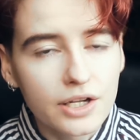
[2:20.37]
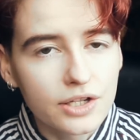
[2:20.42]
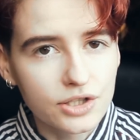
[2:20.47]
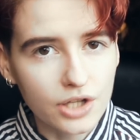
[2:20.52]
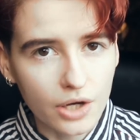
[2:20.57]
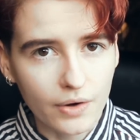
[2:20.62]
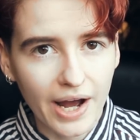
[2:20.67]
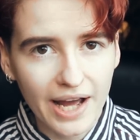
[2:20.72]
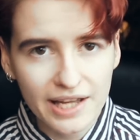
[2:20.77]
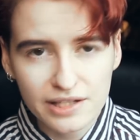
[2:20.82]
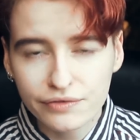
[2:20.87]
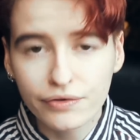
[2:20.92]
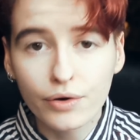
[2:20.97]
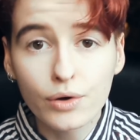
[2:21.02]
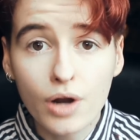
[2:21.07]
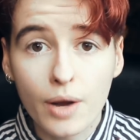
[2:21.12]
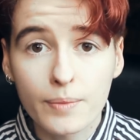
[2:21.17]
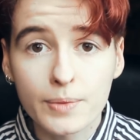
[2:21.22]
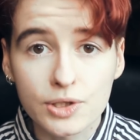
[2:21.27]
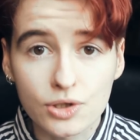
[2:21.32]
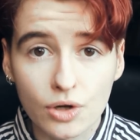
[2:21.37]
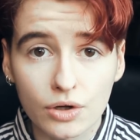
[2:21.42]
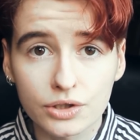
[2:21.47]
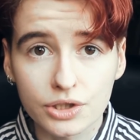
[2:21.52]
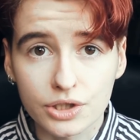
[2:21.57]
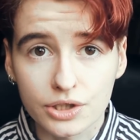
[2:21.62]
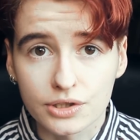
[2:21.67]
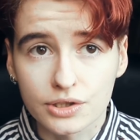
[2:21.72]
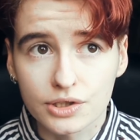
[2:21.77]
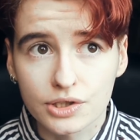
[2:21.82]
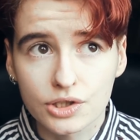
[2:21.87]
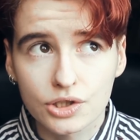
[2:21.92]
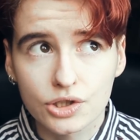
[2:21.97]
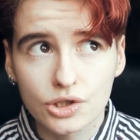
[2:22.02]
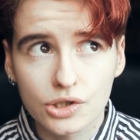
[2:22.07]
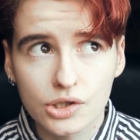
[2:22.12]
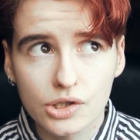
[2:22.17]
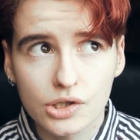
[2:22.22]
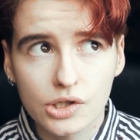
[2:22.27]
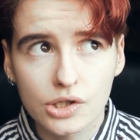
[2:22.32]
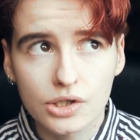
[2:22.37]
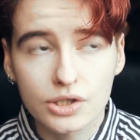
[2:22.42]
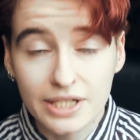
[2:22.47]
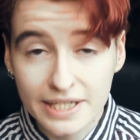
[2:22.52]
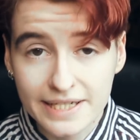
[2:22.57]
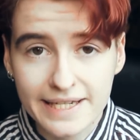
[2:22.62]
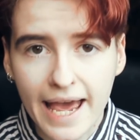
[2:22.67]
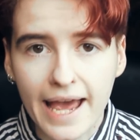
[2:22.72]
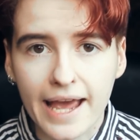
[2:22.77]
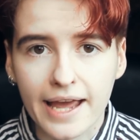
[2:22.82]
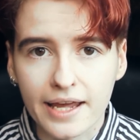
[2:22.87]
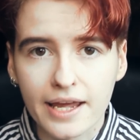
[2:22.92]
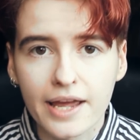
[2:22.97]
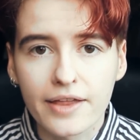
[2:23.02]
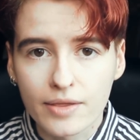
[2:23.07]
So I had to phone up the doctors today